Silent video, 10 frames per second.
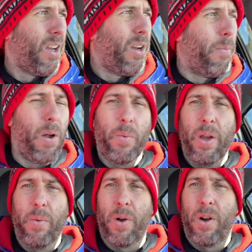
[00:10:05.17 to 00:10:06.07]
But we
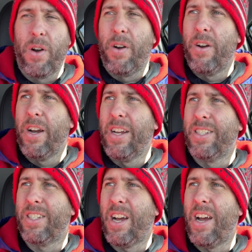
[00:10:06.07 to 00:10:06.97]
were
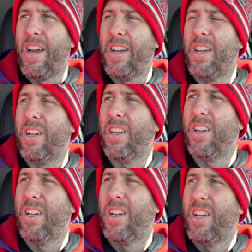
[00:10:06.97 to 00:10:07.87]
inside
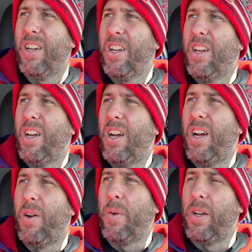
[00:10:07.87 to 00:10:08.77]

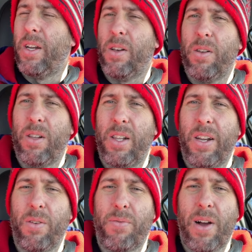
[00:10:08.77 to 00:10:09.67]
uh, with little
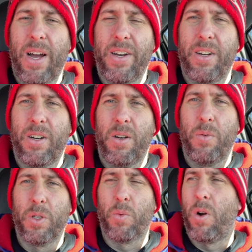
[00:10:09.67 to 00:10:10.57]
little fire. It
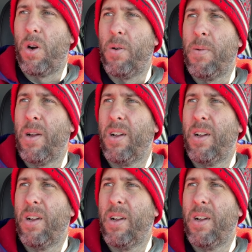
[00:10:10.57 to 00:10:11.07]
was warm.